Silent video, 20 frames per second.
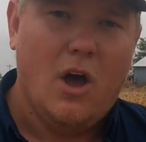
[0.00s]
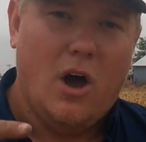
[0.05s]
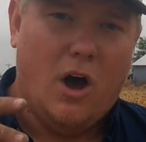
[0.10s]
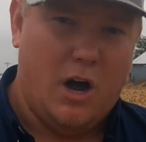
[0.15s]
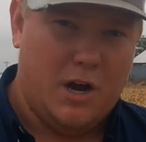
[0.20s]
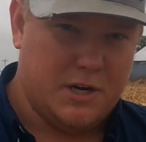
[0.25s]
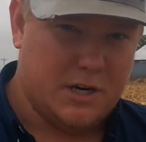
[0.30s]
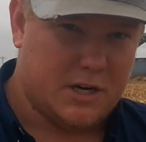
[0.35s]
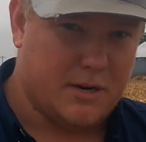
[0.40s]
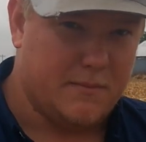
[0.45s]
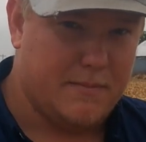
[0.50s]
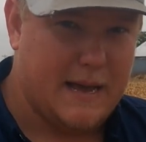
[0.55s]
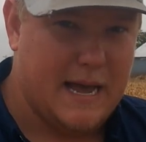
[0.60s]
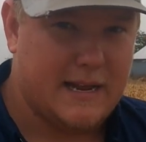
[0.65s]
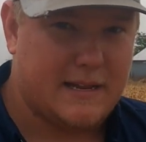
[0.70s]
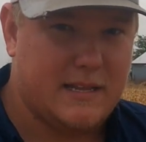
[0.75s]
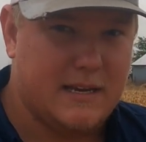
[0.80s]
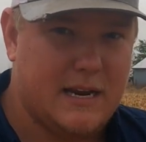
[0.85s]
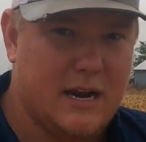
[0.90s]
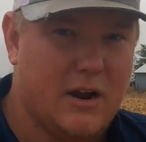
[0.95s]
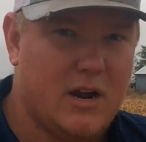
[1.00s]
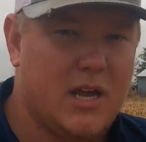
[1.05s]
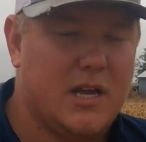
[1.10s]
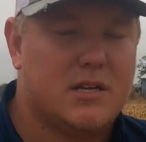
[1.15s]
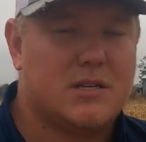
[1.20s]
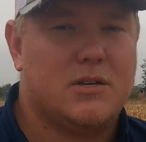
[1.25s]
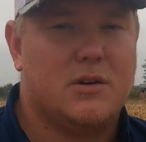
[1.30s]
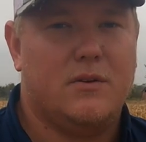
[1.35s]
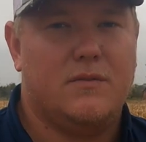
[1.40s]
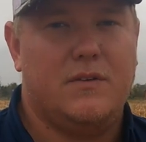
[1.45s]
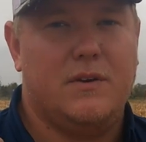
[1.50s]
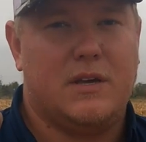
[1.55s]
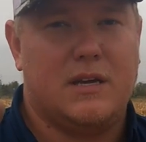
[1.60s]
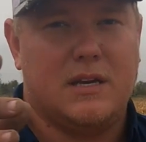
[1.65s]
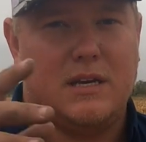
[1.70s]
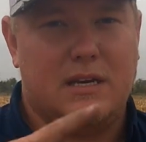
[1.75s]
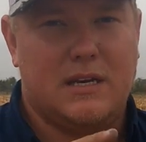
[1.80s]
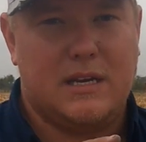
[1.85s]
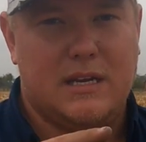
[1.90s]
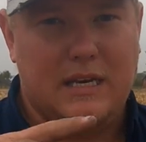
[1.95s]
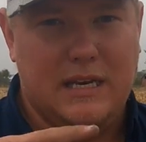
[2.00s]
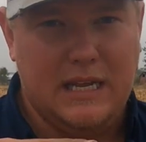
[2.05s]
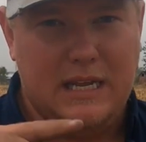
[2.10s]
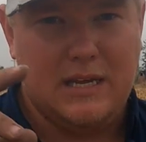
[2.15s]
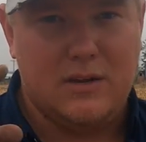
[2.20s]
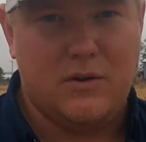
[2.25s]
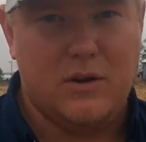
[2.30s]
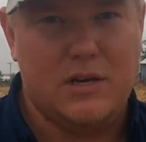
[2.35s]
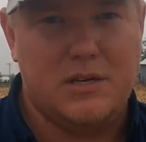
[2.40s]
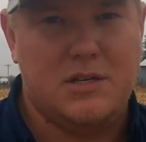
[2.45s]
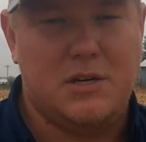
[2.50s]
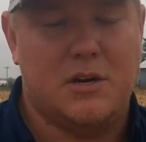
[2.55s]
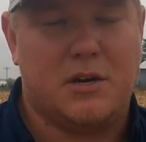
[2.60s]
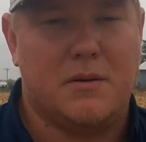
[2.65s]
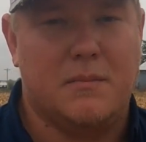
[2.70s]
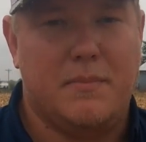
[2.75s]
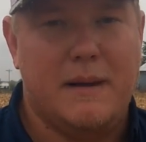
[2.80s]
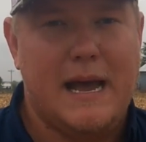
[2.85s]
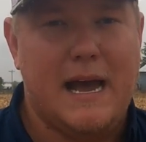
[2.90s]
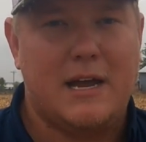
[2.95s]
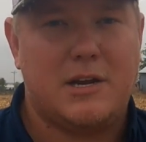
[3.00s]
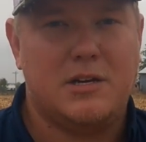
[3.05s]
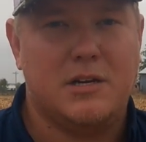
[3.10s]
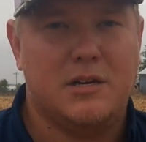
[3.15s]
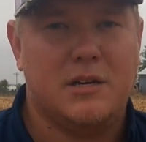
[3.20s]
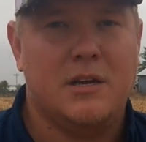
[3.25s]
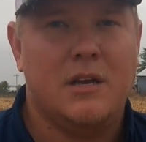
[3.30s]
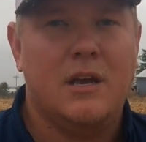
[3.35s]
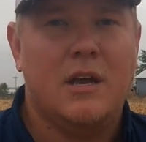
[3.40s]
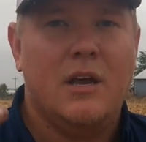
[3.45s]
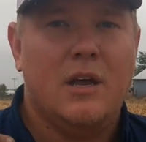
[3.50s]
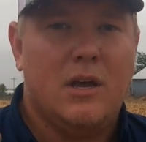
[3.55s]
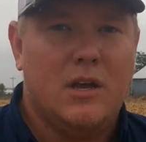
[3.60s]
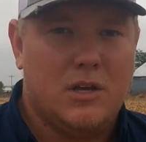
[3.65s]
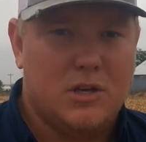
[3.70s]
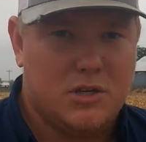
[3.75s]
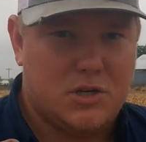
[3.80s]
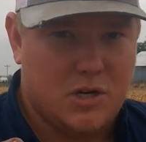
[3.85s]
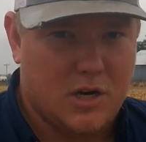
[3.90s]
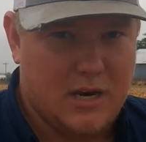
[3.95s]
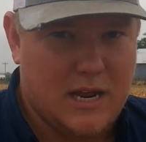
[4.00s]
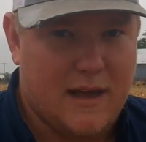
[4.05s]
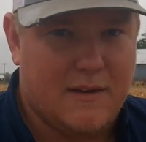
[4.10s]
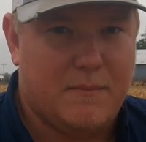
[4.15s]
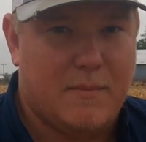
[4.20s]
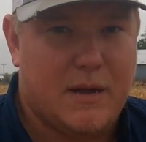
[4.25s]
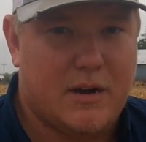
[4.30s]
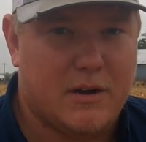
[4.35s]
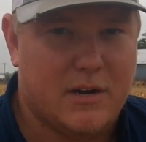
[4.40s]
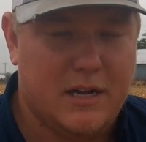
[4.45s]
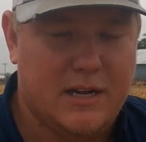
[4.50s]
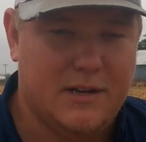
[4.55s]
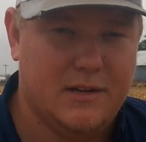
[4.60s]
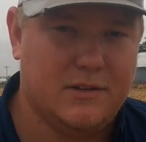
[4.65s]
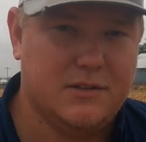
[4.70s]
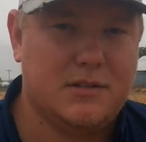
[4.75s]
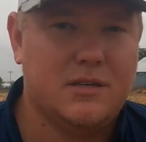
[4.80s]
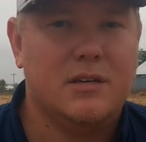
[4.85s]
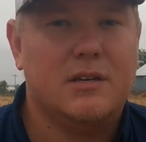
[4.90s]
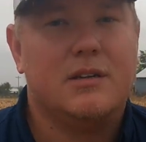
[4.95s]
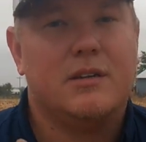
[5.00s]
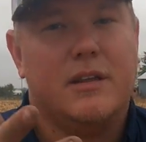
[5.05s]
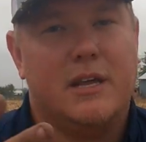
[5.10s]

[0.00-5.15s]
on your compacted area. So if you can decrease your compaction, you should have better yields.